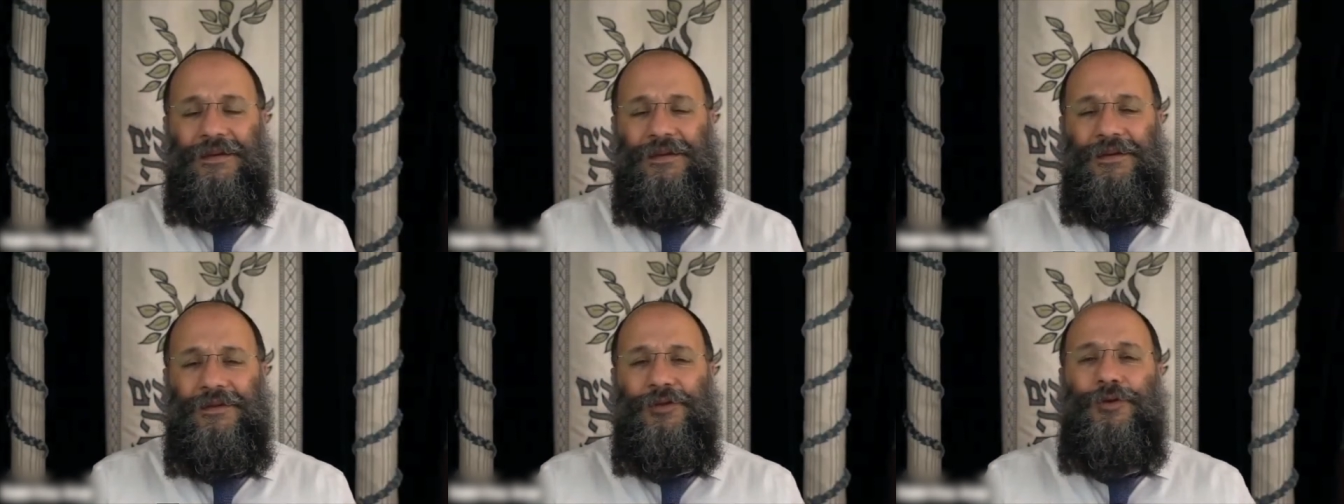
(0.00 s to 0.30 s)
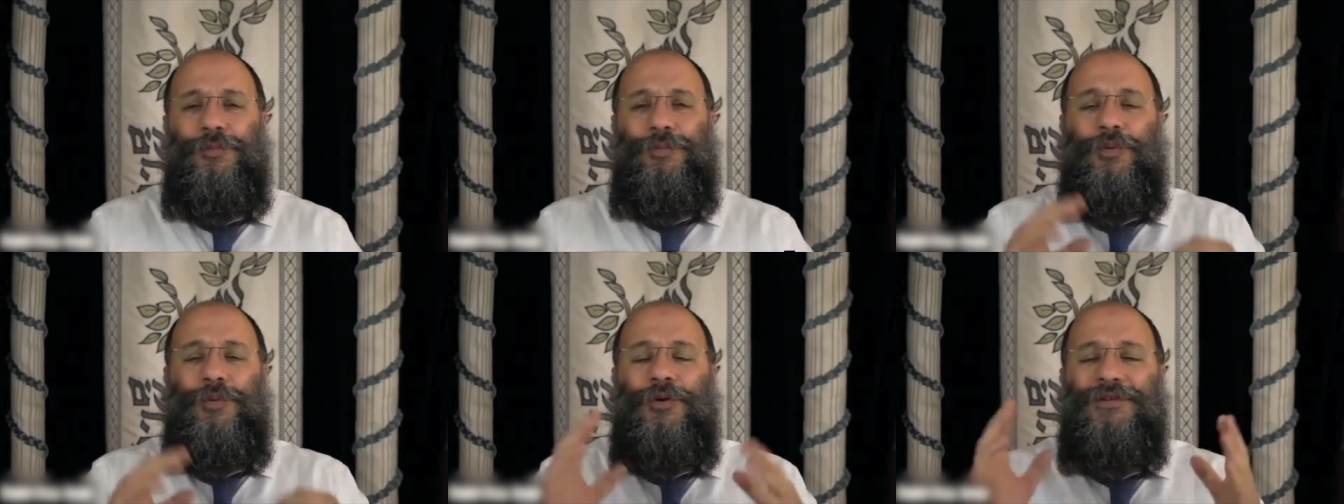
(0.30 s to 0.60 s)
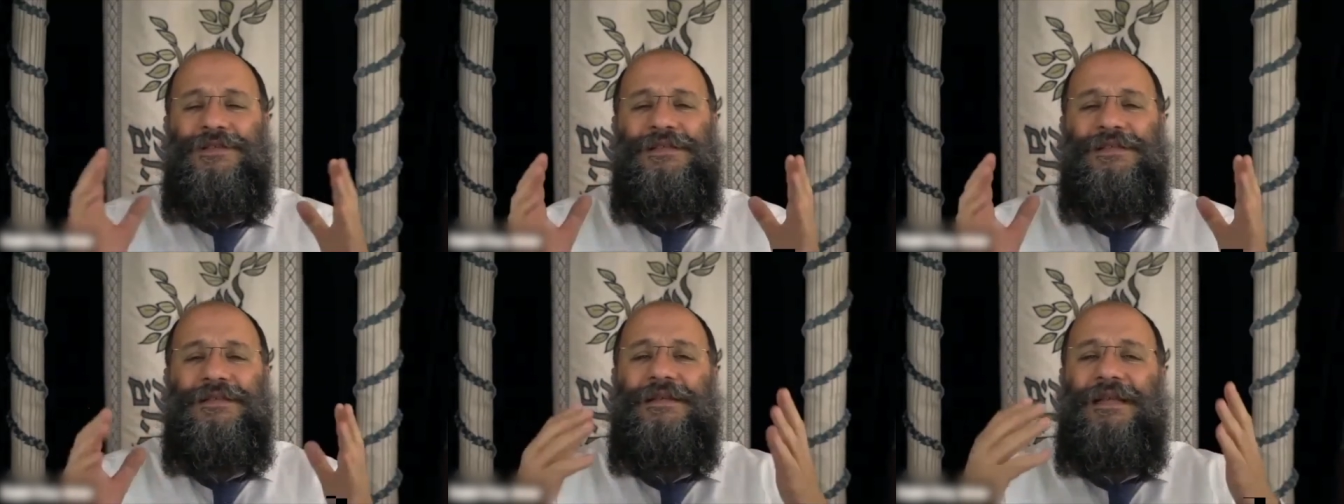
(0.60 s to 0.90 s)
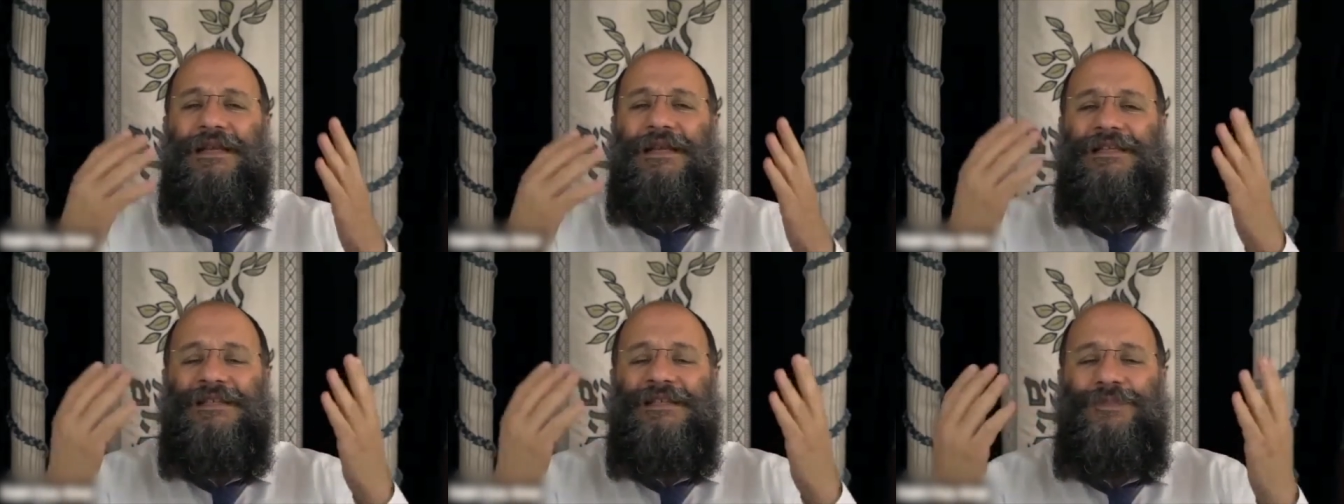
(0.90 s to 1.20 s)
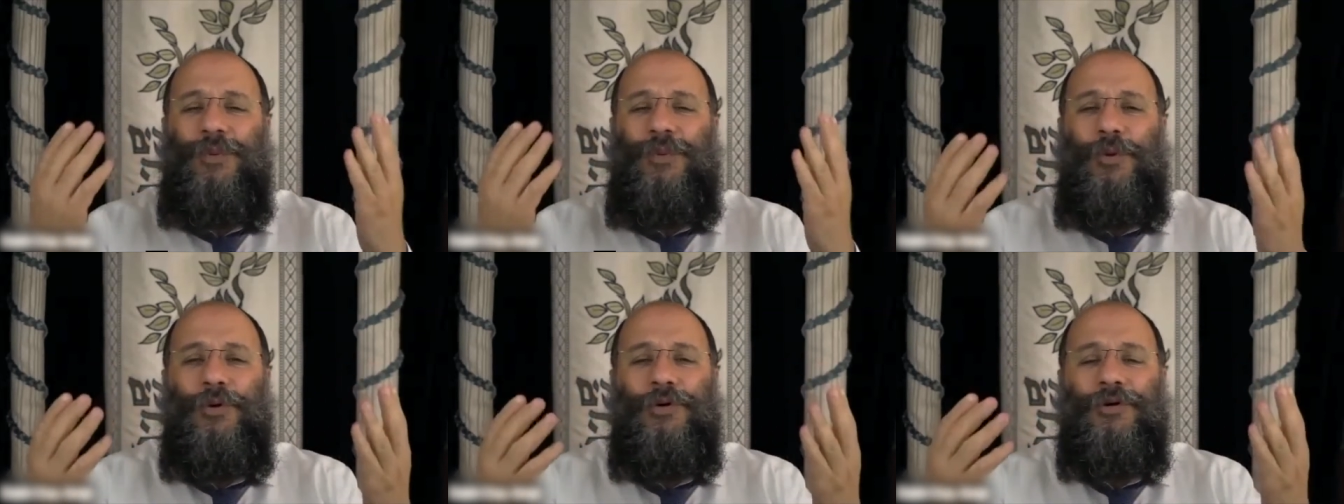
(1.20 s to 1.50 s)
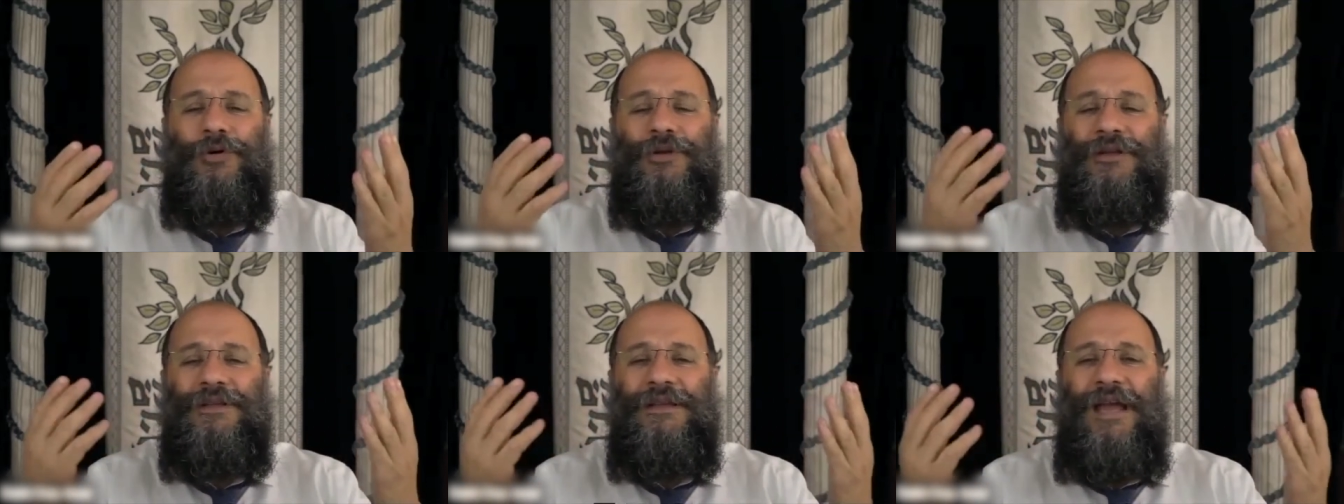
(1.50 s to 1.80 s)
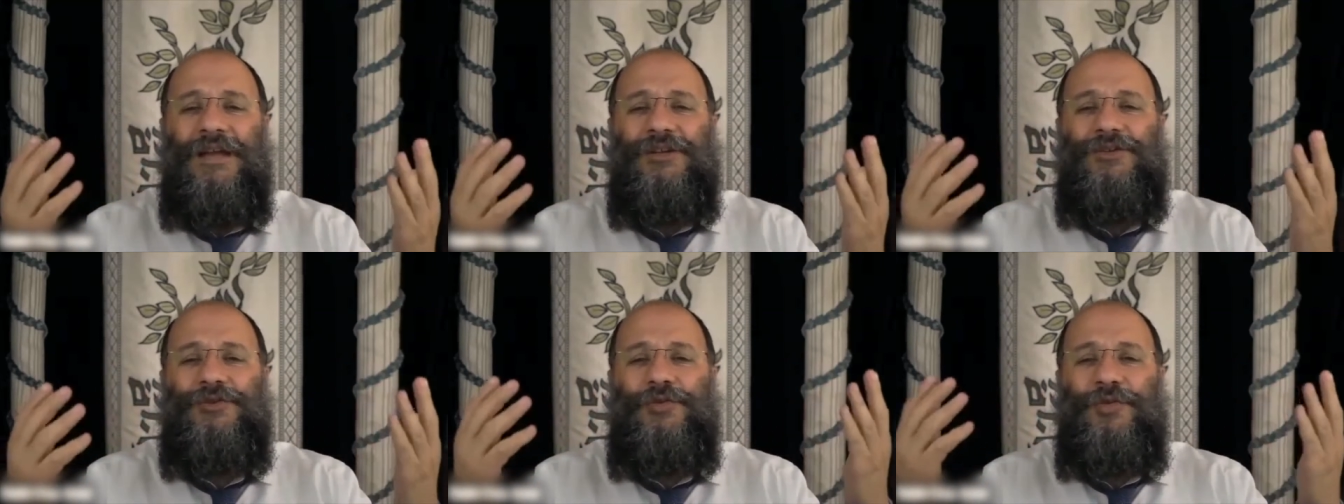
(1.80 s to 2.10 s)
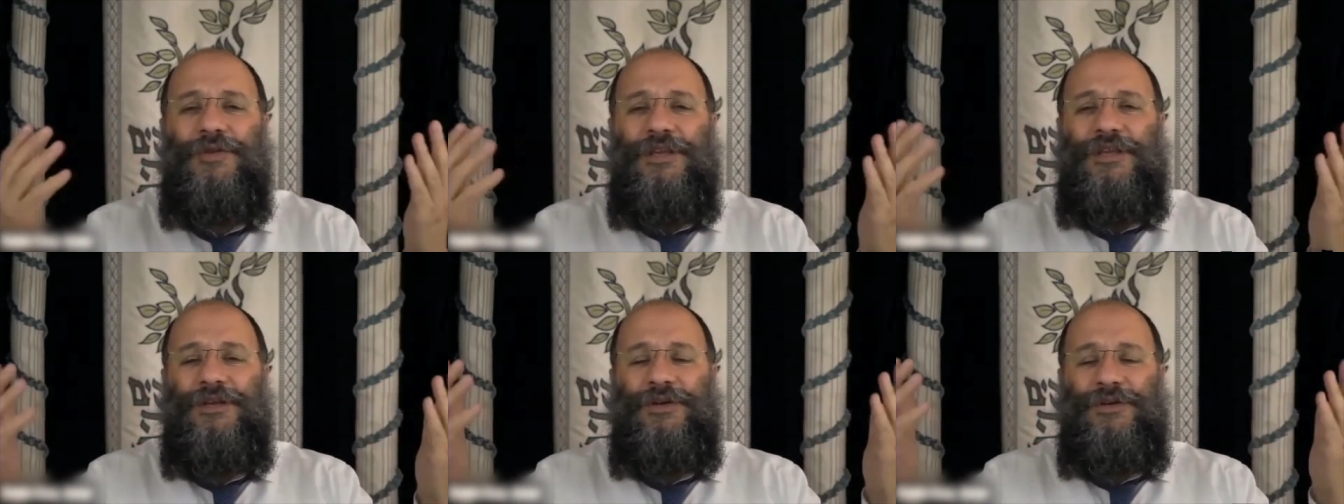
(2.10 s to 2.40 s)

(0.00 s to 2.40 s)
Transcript: the person that is born and naturally